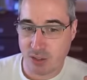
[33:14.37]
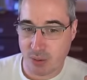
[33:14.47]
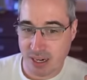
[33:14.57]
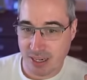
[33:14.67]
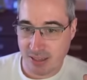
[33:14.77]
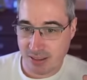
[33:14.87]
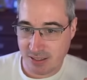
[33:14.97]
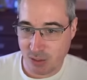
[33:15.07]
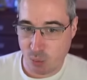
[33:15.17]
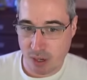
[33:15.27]
So we're getting,
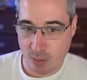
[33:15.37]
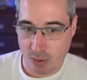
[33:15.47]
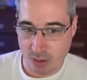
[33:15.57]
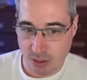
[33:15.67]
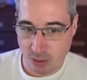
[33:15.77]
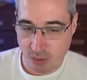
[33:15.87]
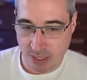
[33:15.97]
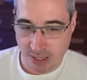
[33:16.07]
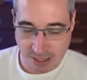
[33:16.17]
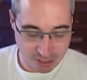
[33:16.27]
this is where we're
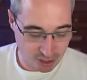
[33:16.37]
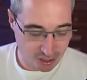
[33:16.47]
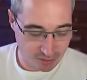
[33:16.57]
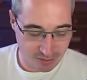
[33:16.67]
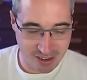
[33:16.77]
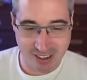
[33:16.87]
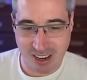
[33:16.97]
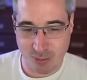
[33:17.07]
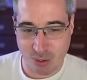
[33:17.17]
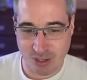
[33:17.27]
using, and actually
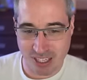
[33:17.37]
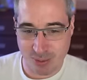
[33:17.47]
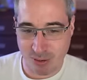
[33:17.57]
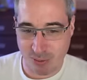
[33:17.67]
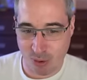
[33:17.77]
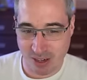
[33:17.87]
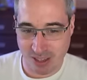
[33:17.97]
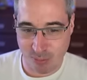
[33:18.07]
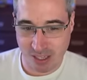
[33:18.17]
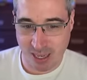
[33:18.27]
I wrote E before,
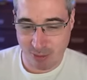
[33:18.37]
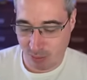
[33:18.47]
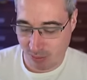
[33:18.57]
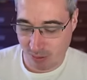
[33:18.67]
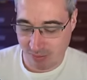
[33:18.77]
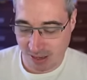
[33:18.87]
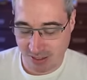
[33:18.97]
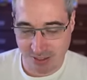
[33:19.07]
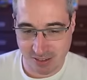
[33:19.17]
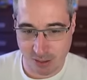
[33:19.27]
and then we came in with our
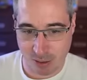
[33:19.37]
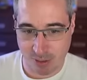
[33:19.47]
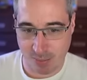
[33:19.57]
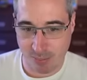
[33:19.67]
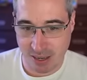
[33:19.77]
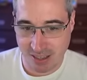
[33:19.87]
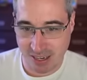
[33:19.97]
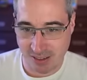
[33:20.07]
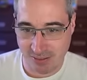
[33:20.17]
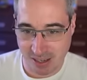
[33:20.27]
event. So I'm going to make
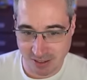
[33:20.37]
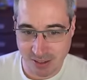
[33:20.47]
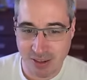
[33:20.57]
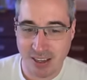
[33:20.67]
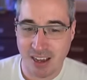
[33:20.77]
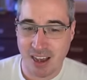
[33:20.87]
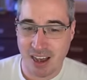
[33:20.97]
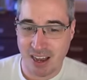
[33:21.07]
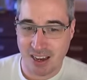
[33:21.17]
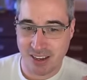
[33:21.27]
that event.
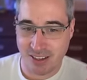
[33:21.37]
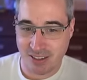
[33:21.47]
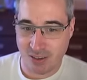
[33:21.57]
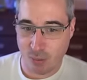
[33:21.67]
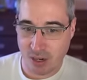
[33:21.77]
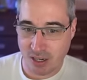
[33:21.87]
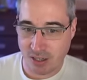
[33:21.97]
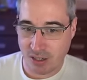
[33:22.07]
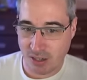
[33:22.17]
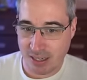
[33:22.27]
We're
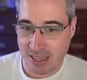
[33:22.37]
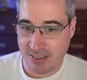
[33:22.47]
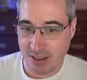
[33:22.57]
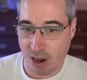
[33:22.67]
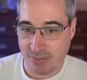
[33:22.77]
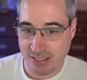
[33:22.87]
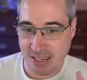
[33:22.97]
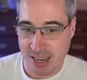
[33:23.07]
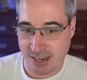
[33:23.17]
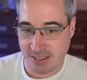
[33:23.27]
going to get the
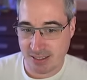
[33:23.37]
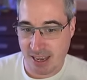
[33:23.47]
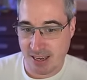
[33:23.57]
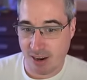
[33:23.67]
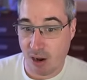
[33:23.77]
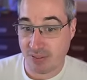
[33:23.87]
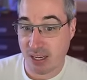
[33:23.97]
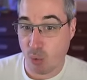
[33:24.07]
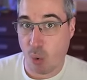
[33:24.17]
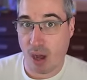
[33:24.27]
offset X and
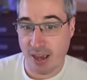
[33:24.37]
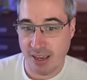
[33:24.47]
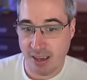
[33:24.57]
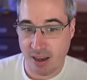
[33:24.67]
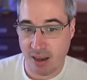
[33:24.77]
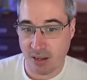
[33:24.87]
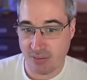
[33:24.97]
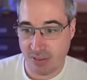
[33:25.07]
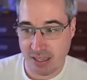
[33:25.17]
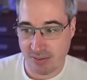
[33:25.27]
offset Y
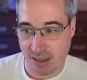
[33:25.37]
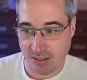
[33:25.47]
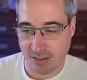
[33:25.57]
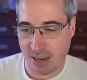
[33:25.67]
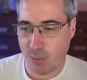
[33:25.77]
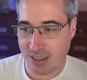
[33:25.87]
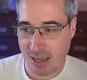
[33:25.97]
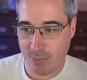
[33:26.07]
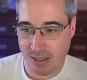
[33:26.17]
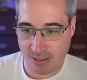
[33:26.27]
of the event. And what
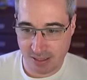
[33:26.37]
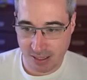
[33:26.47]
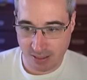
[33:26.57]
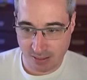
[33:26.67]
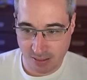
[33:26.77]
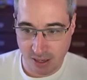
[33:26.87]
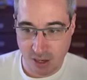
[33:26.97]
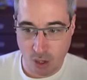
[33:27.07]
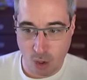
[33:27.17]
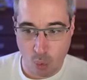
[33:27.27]
that means is
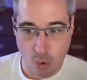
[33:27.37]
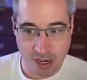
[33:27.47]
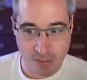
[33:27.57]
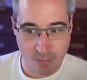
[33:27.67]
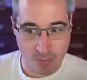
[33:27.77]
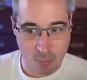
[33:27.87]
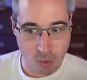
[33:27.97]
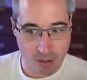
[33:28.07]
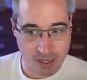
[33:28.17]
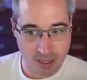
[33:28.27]
when
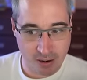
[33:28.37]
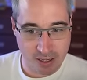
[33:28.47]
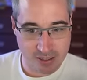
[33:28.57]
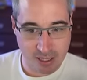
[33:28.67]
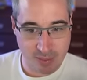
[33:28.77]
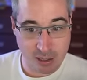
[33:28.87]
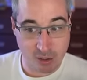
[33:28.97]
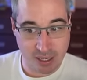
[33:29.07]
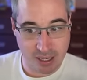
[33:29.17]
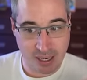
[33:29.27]
we're here, it's going to be
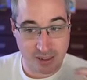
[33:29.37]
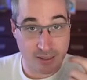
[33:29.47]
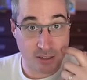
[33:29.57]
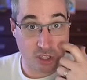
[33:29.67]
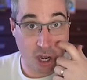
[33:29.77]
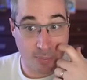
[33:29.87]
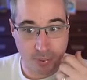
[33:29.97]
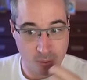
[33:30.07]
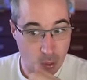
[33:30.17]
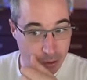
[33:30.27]
looking at the
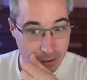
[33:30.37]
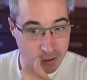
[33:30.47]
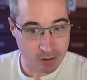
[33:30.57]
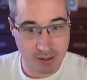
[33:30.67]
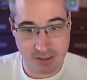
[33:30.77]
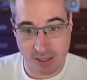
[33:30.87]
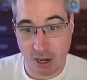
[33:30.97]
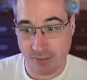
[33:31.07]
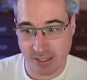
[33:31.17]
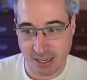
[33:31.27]
top corner is
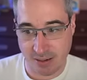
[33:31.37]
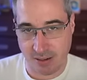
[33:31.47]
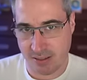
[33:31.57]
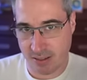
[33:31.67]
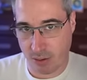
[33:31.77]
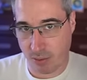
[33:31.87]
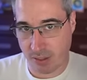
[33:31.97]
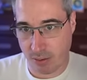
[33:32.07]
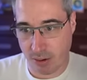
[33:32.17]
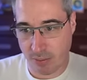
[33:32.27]
the offset is 0,
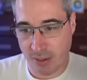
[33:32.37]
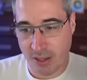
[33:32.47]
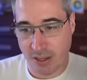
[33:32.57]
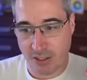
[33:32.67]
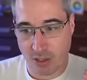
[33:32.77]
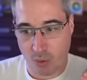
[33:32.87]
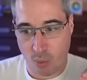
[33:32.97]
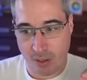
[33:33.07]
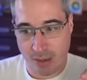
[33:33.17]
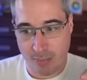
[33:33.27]
0. So
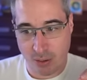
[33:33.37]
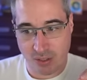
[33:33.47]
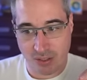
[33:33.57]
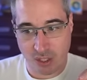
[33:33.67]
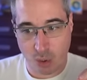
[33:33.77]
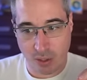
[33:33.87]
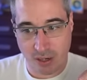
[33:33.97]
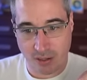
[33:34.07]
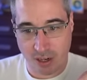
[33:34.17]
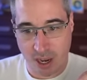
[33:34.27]
when my mouse is
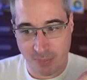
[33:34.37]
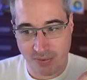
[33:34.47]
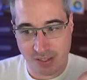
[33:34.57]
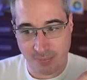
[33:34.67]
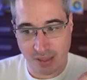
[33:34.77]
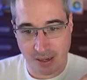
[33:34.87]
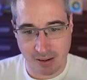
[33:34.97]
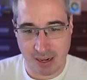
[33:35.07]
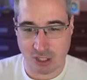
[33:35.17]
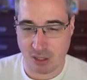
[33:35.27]
going on top of
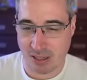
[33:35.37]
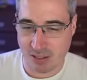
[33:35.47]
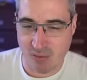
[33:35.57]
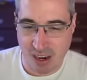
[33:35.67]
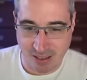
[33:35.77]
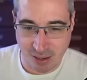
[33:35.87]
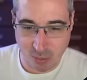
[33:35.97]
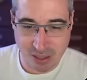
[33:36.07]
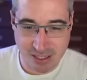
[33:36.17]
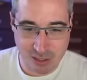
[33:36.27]
something, actually, let's find that.
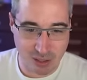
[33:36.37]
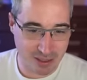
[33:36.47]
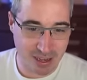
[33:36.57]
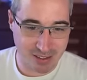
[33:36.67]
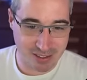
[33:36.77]
Well, let's look at that.